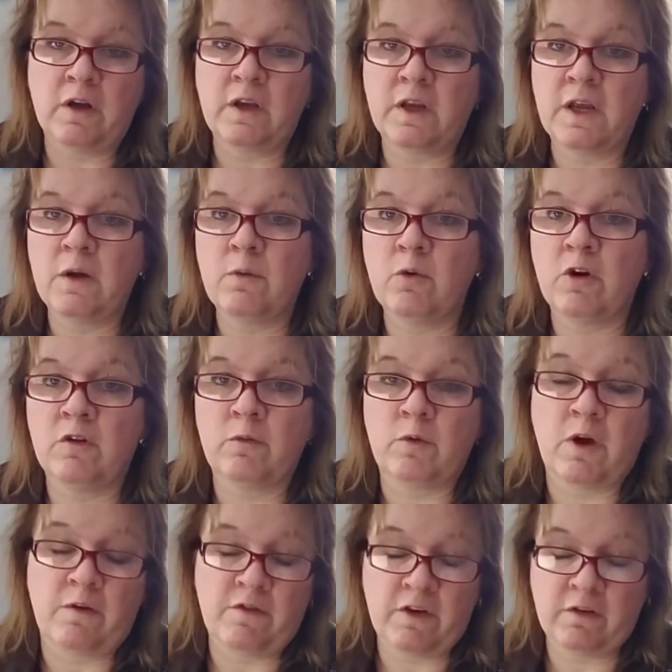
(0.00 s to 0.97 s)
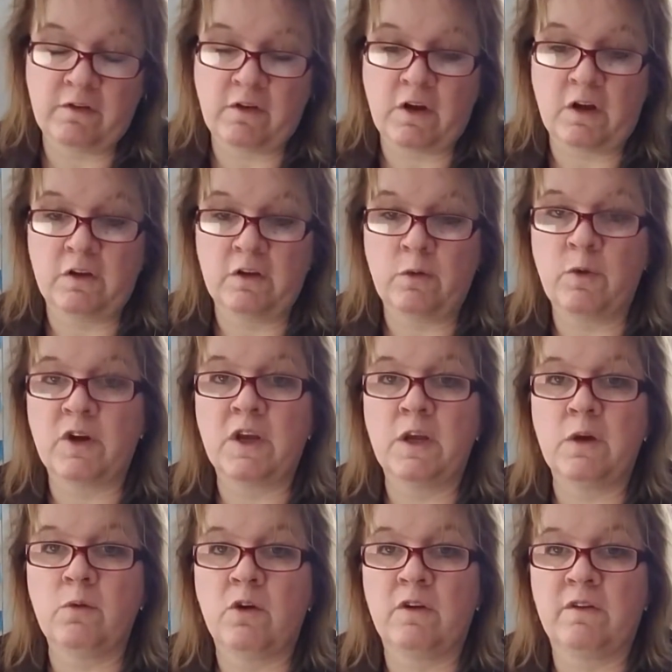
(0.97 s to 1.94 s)
Keywords, we obviously all know what
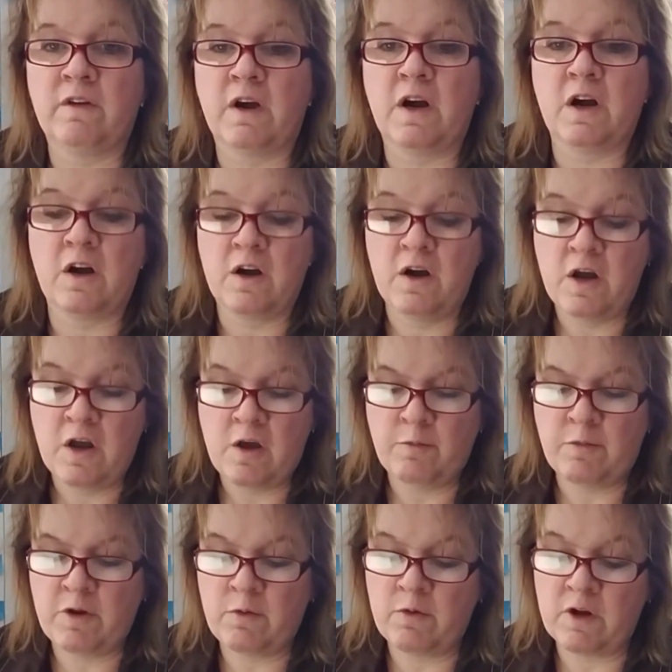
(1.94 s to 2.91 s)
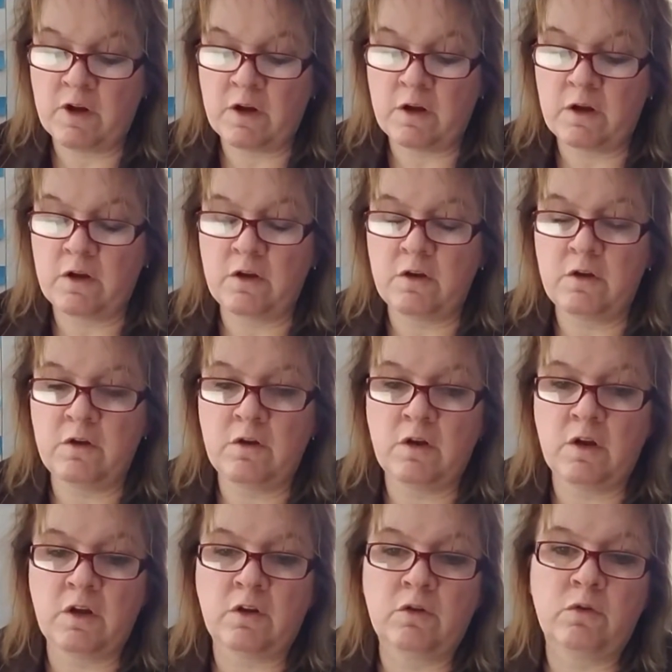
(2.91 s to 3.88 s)
keywords are, but you want to
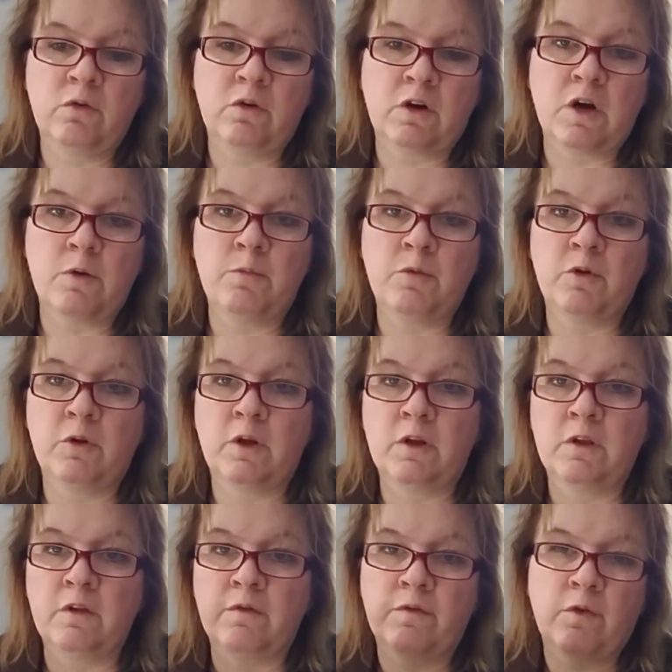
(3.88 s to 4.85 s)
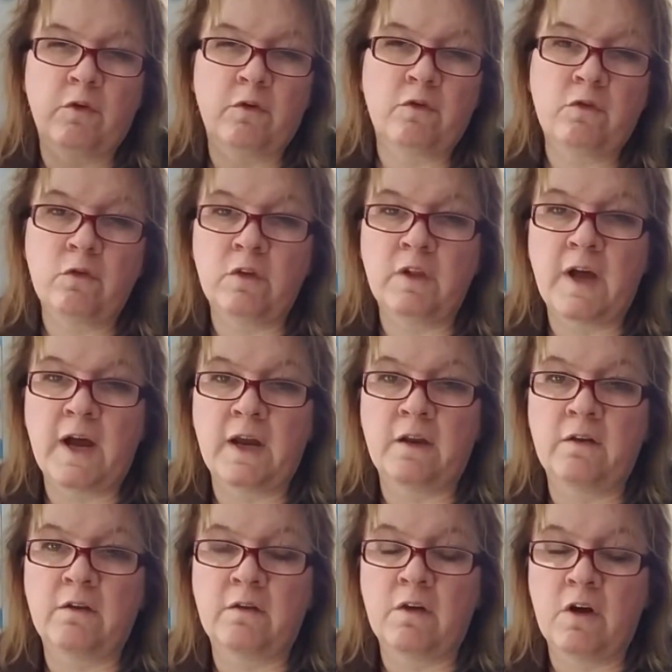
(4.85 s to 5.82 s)
include a couple in the first two
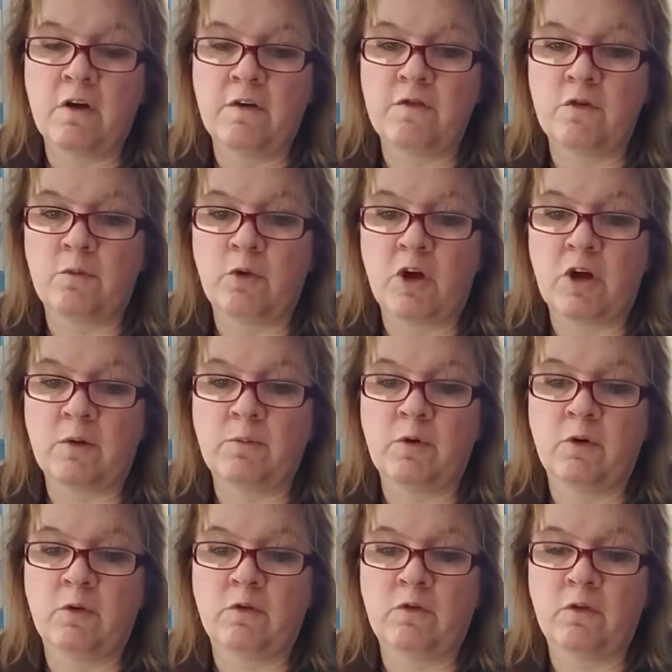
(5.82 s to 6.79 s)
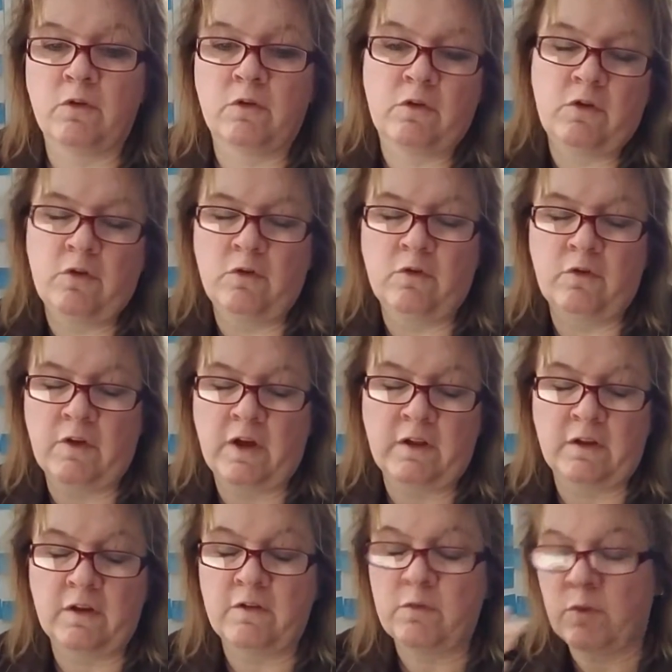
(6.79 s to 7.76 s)
lines of your blog post, or use at
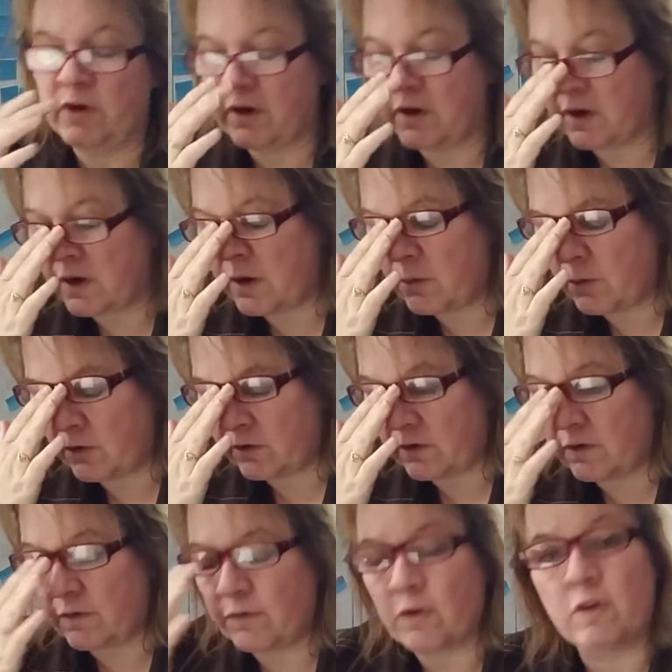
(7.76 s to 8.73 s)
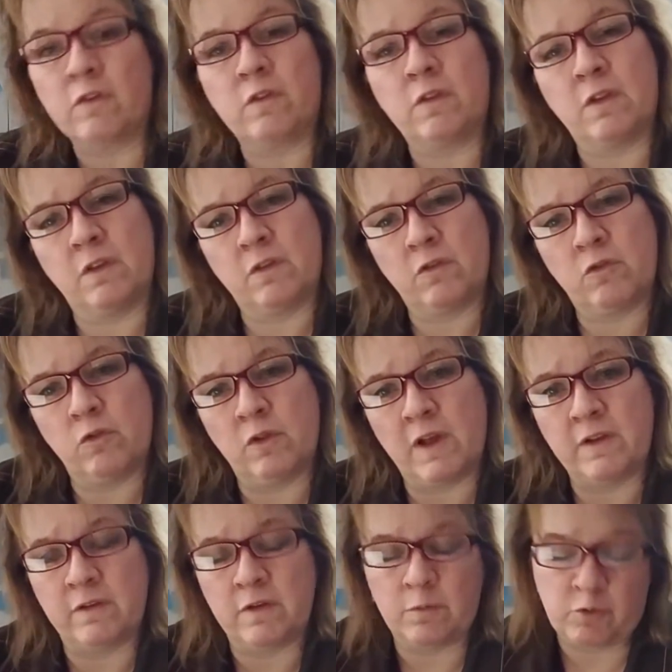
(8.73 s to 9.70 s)
least one of your keywords in the first two
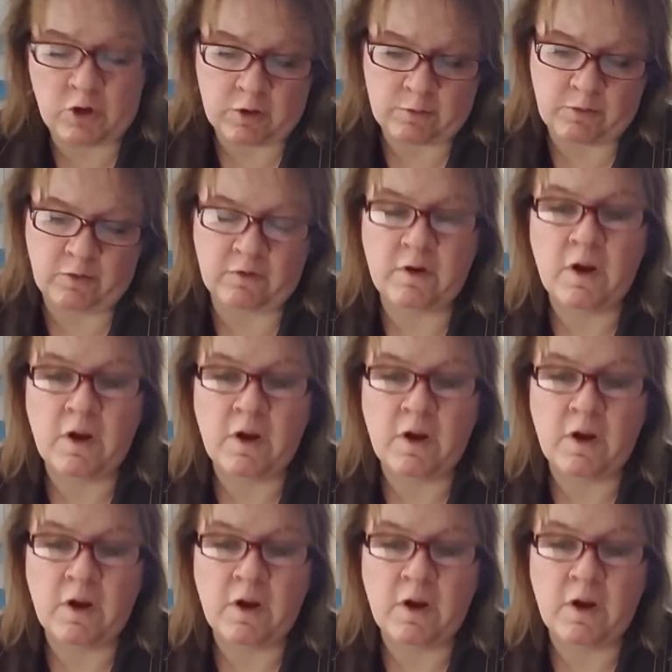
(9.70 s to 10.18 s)
lines of your blog post,